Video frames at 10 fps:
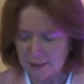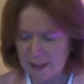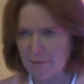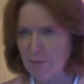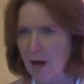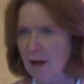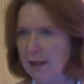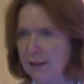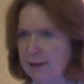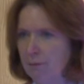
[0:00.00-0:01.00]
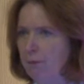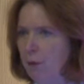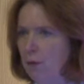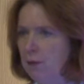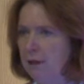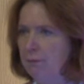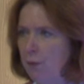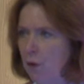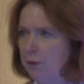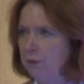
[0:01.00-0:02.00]
debt markets,
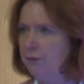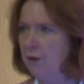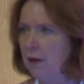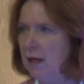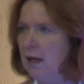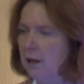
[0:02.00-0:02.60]
important for